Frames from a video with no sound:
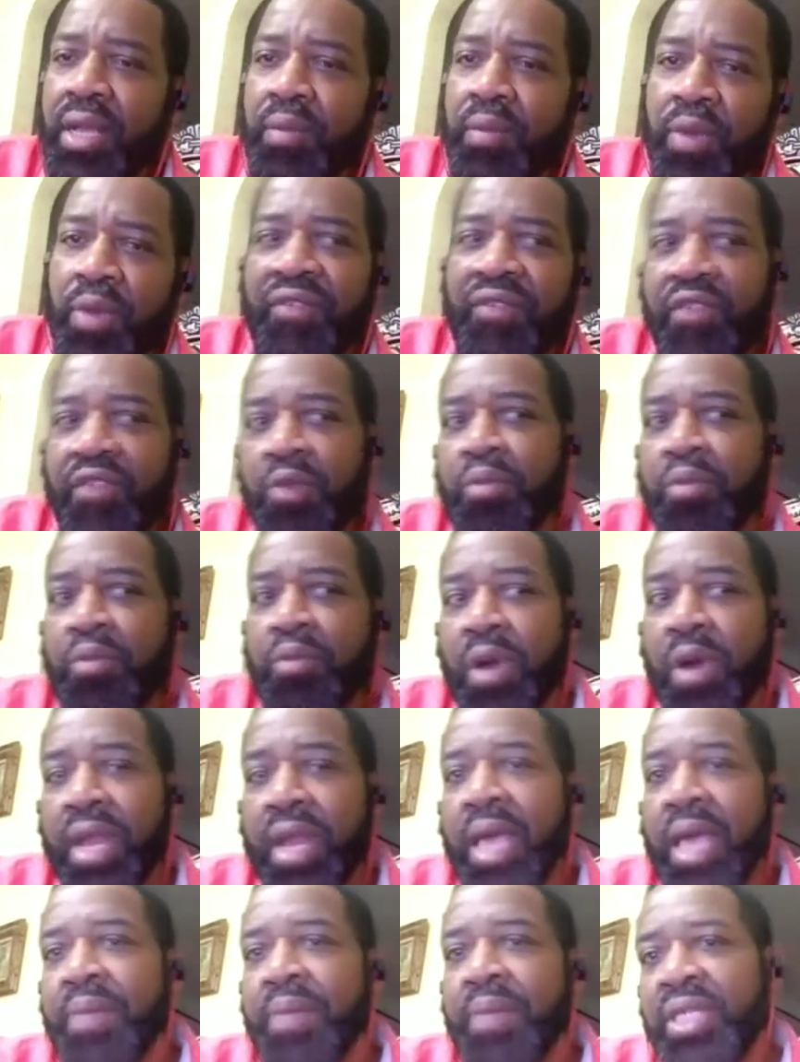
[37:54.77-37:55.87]
But if you bought
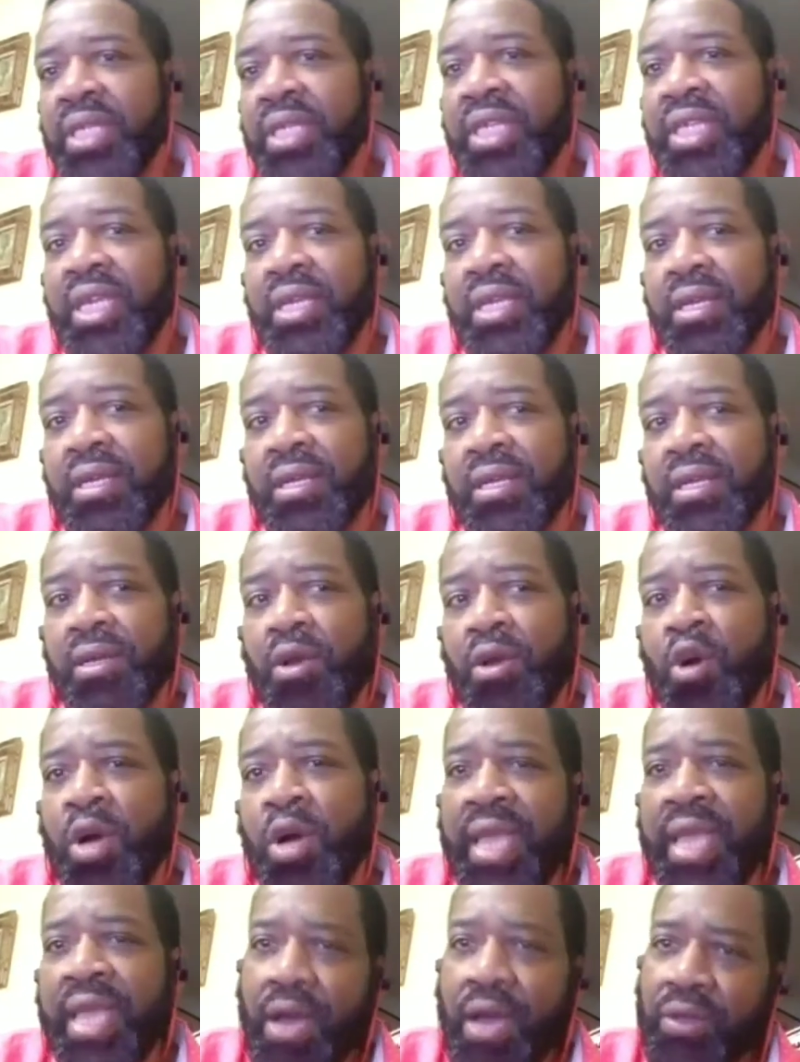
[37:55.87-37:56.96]
MCT on
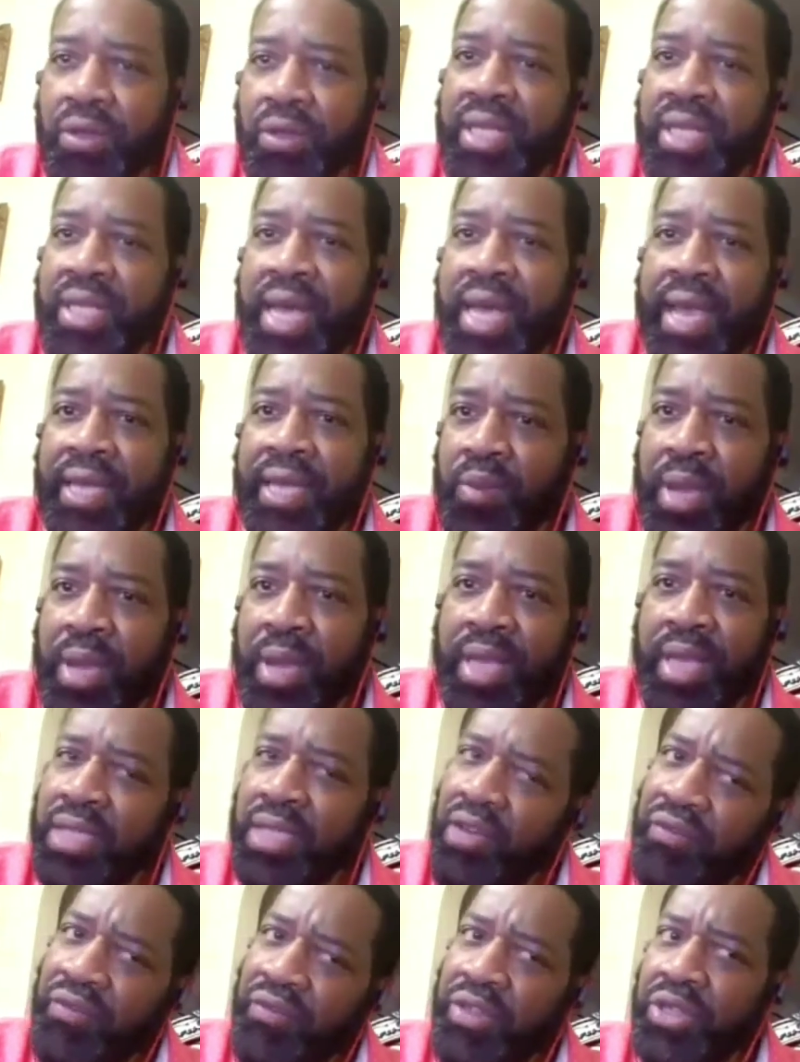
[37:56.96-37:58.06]
the outside just by
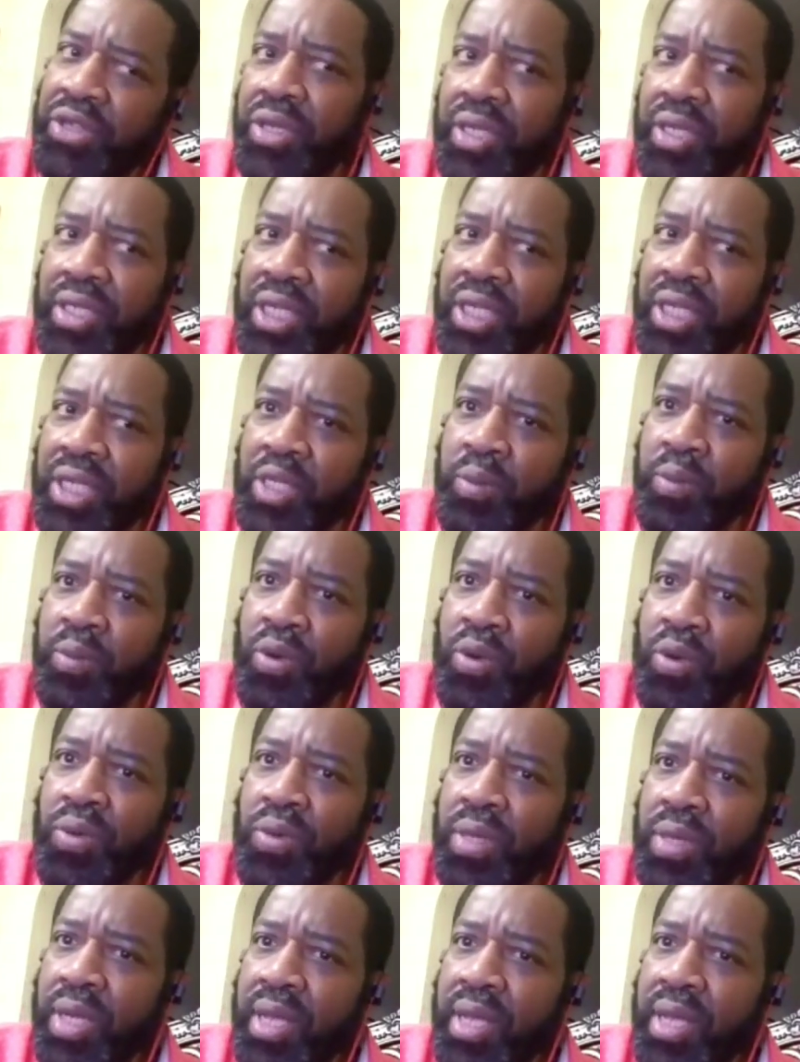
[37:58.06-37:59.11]
itself, and you took a teaspoon